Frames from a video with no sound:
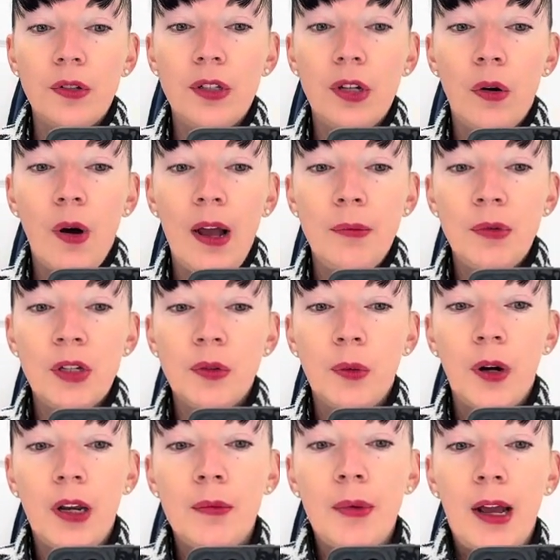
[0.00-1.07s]
So I'm just
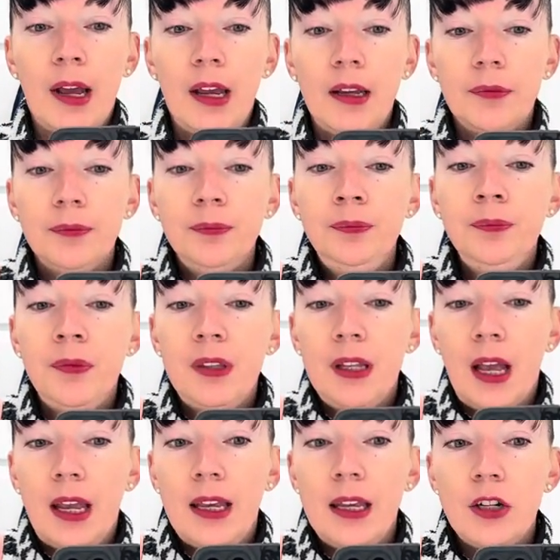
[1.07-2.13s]
wearing my
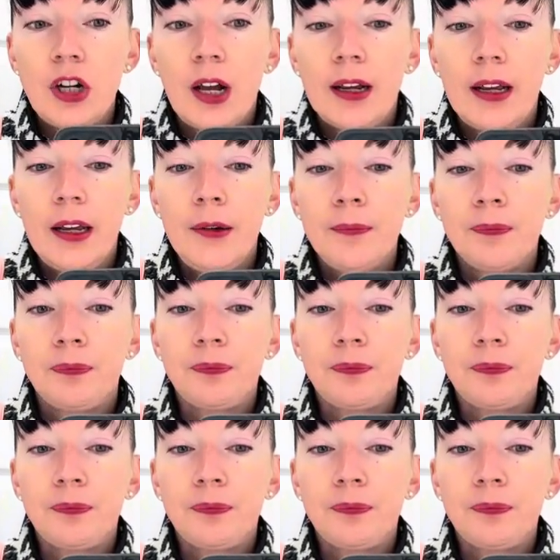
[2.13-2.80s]
Nike jacket